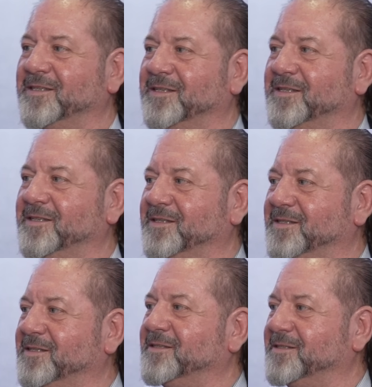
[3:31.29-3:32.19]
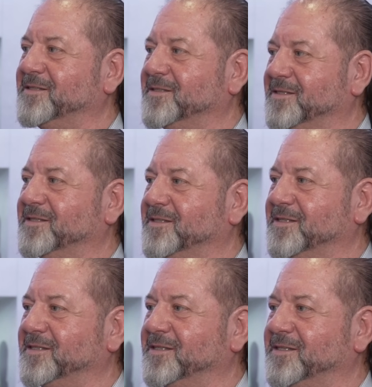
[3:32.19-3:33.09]

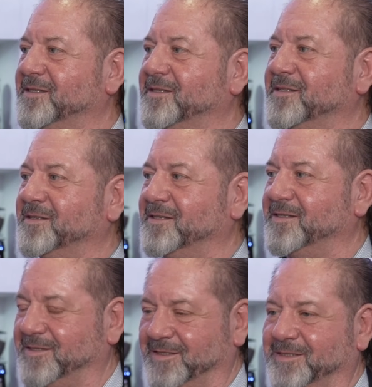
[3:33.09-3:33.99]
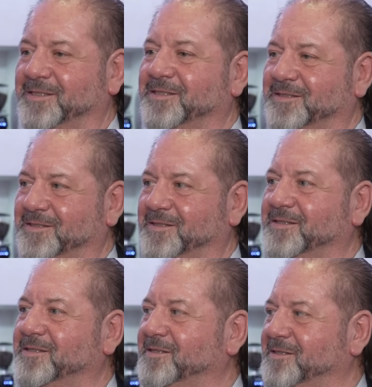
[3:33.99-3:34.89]

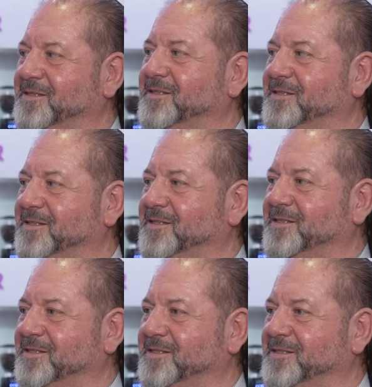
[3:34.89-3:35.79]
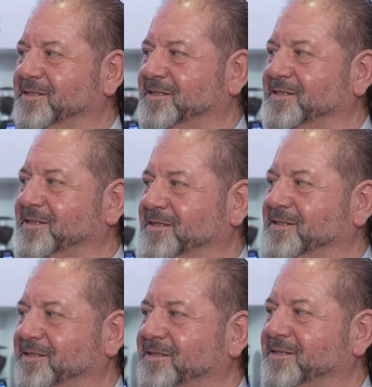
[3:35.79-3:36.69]

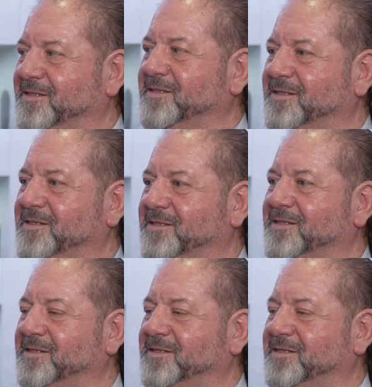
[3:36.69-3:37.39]
No words are spoken by the person on screen.